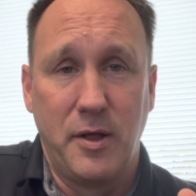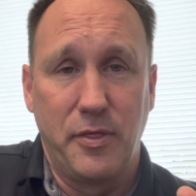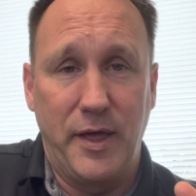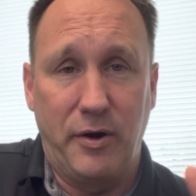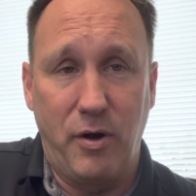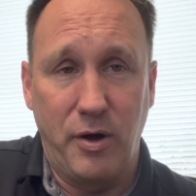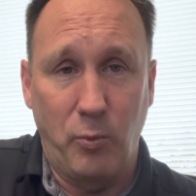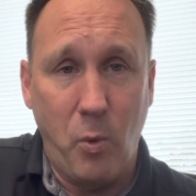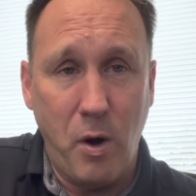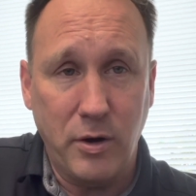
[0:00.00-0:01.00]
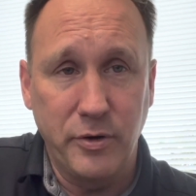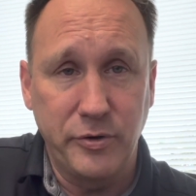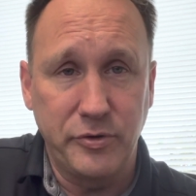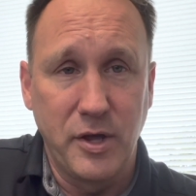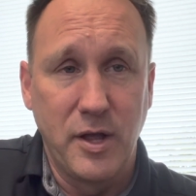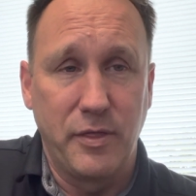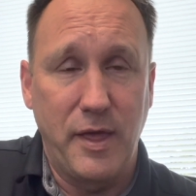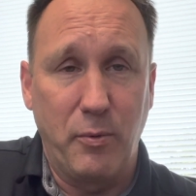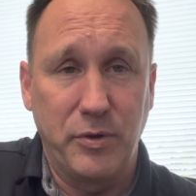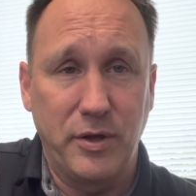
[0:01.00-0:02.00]
that are on walkers
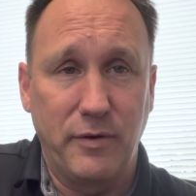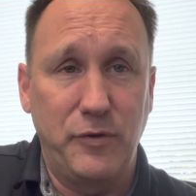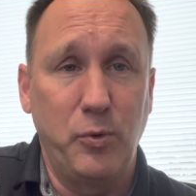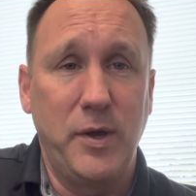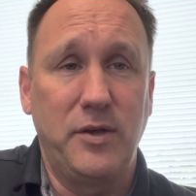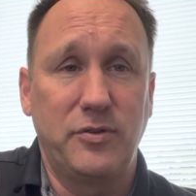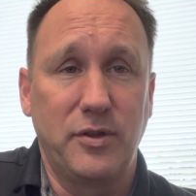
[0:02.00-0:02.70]
that within a few weeks,